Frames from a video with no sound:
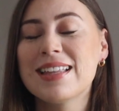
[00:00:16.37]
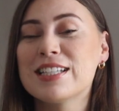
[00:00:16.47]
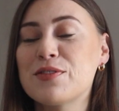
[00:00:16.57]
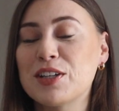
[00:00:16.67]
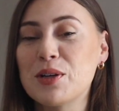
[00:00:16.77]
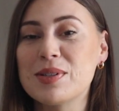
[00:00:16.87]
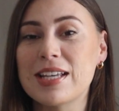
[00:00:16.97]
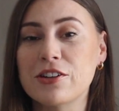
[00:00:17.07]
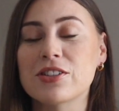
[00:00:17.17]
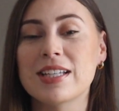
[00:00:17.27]
This video was
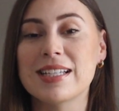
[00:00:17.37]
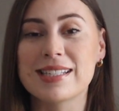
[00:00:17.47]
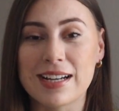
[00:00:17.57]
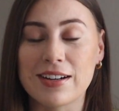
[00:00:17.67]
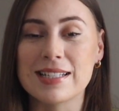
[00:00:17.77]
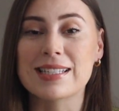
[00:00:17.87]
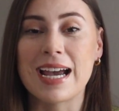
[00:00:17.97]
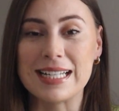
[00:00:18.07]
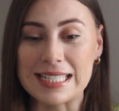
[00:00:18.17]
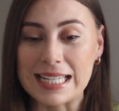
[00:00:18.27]
actually Sarah's
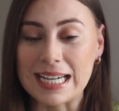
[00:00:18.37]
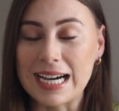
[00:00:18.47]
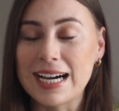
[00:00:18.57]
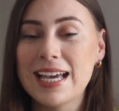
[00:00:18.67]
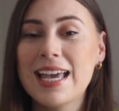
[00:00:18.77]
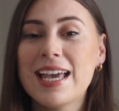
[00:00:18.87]
idea.